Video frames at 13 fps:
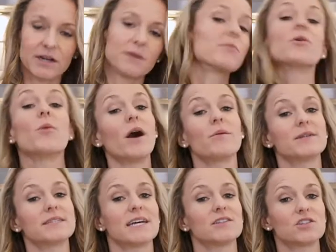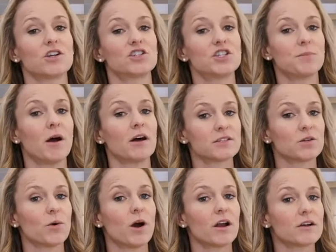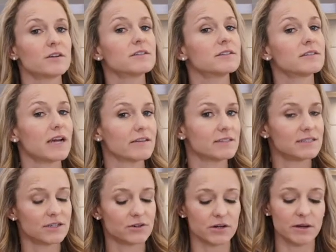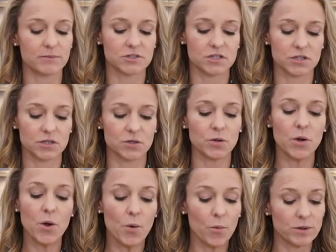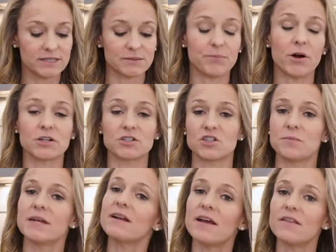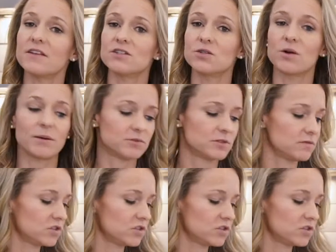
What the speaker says: number 1 was that starchy pasta water. Stylist secret number 2 was the parchment and the 2 cups of